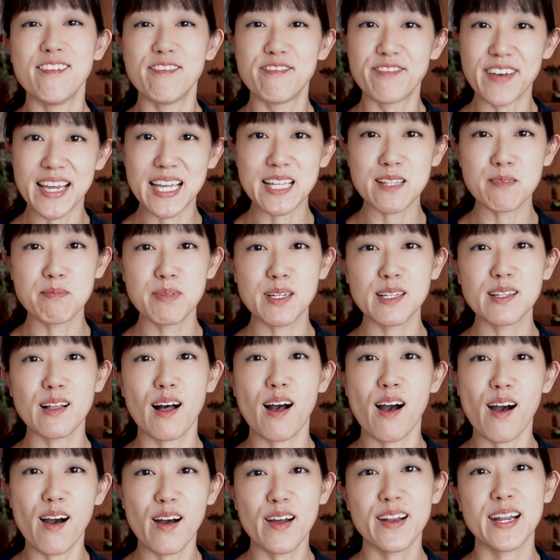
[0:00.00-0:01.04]

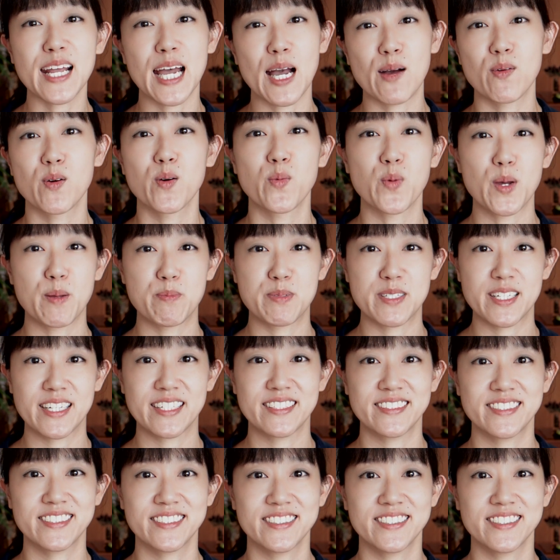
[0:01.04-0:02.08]
available on our website.